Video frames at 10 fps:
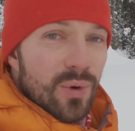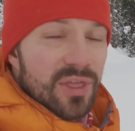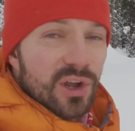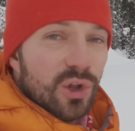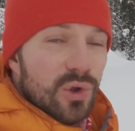
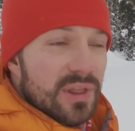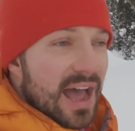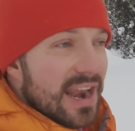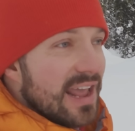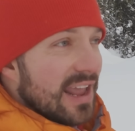with a glue
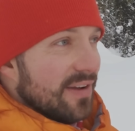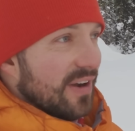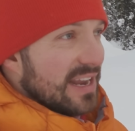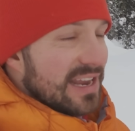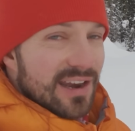that if
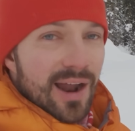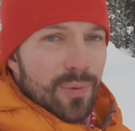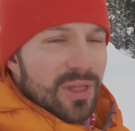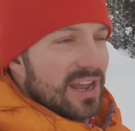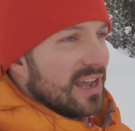I heat it up
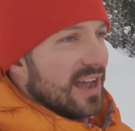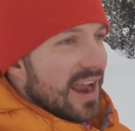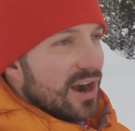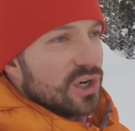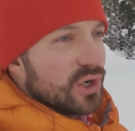with like a
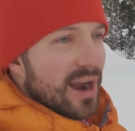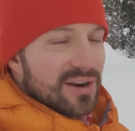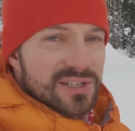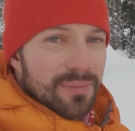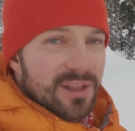
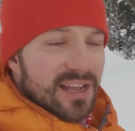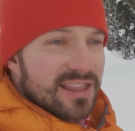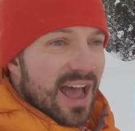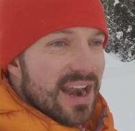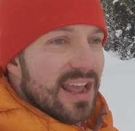hairdryer or something
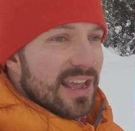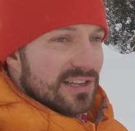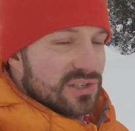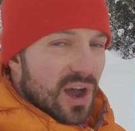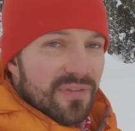like that,
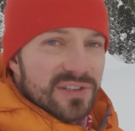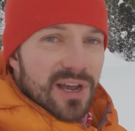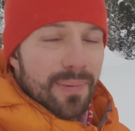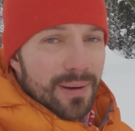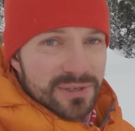it softens
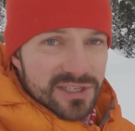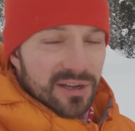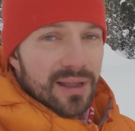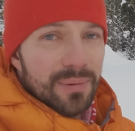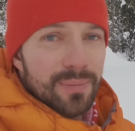up and I'm
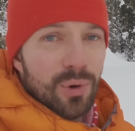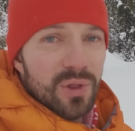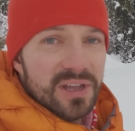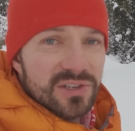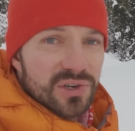still able to
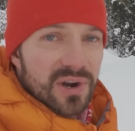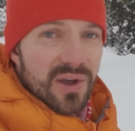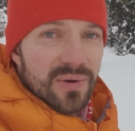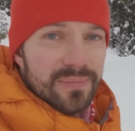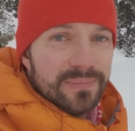pull the insert out.